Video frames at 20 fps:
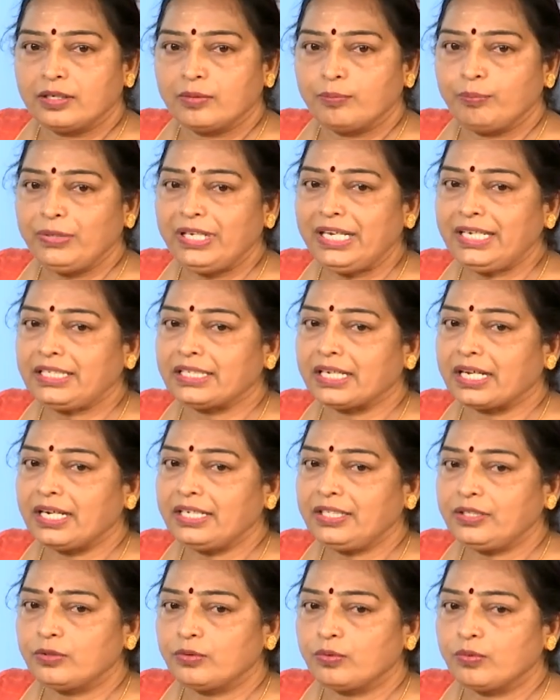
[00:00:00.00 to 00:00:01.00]
meet
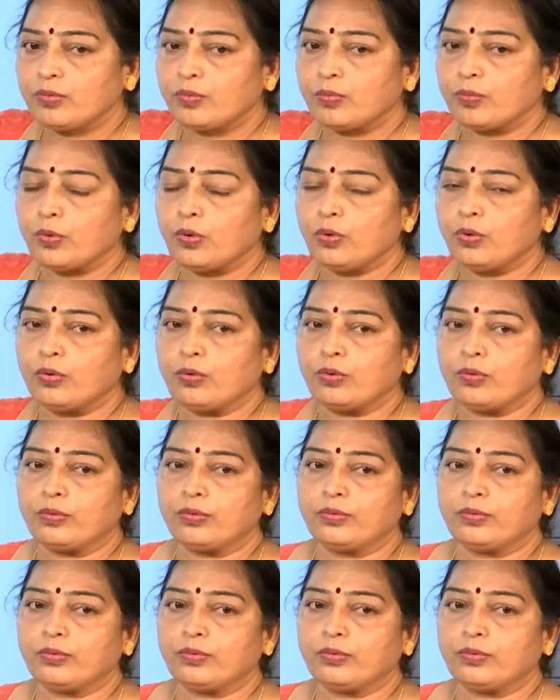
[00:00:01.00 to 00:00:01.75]
at O.